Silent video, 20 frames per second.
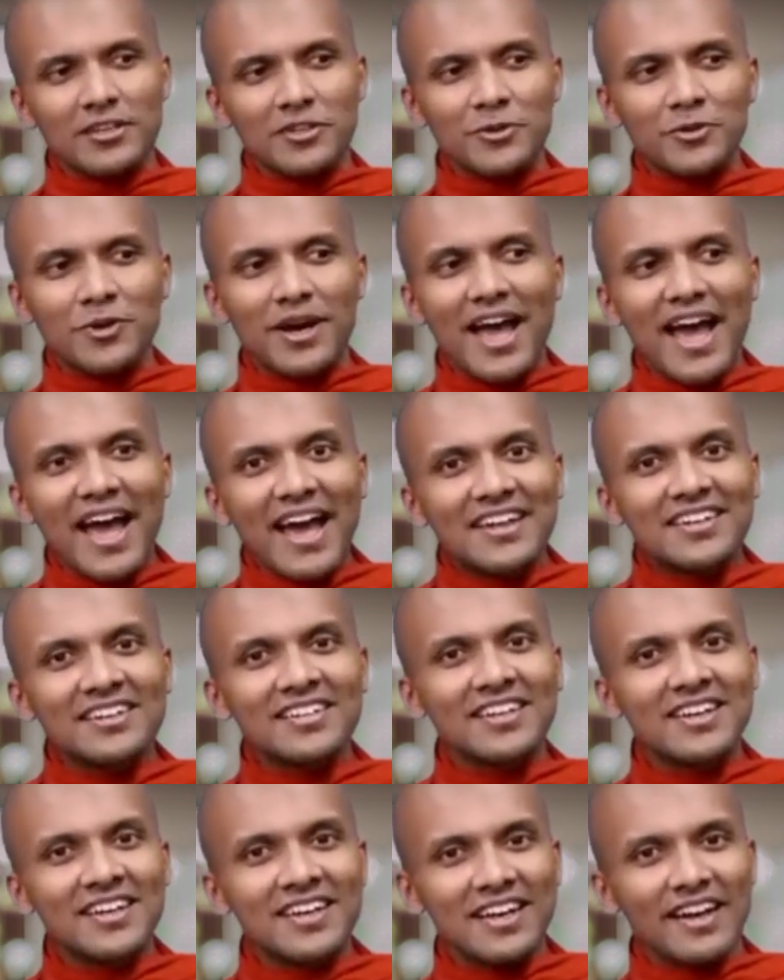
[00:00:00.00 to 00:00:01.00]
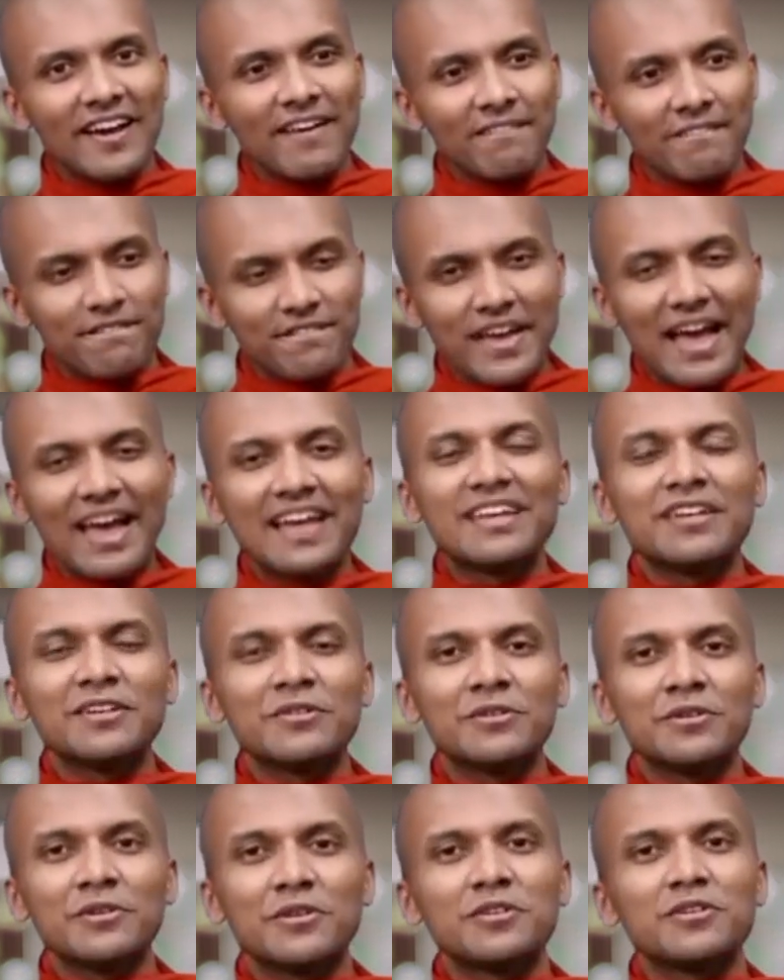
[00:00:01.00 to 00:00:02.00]
to add a
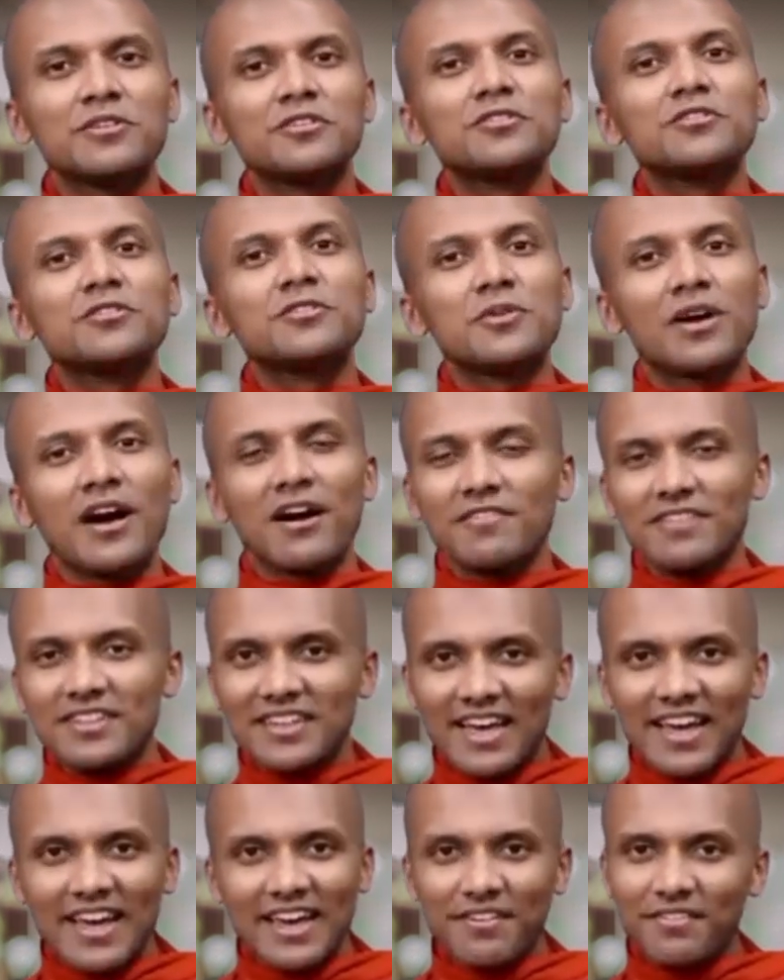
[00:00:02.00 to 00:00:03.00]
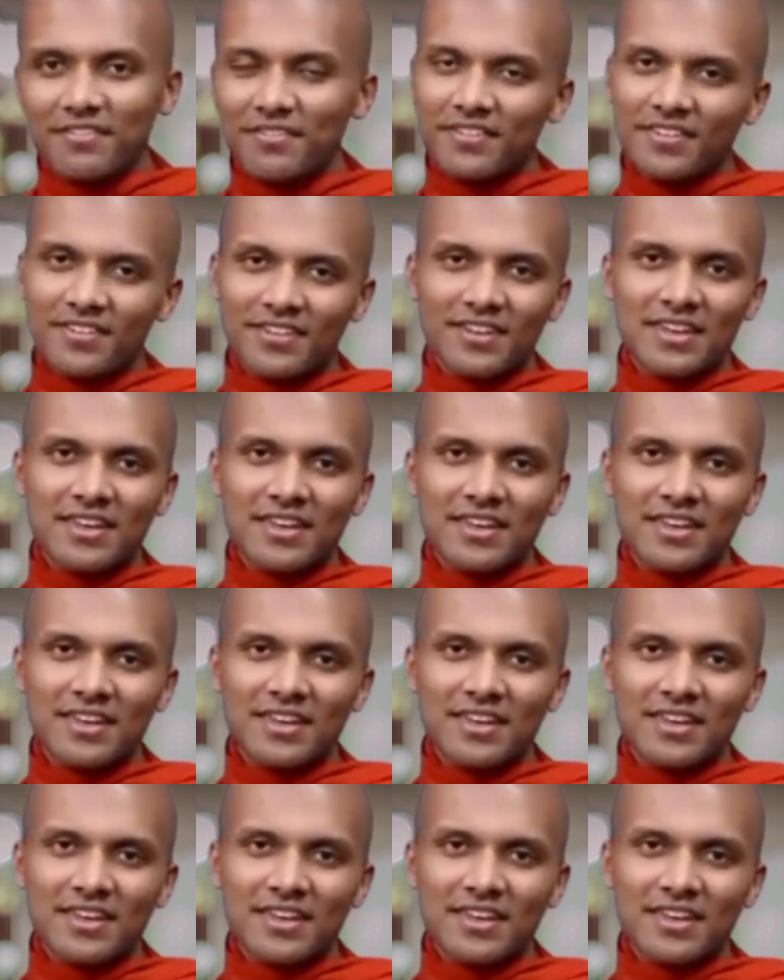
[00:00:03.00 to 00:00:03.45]
value to our life.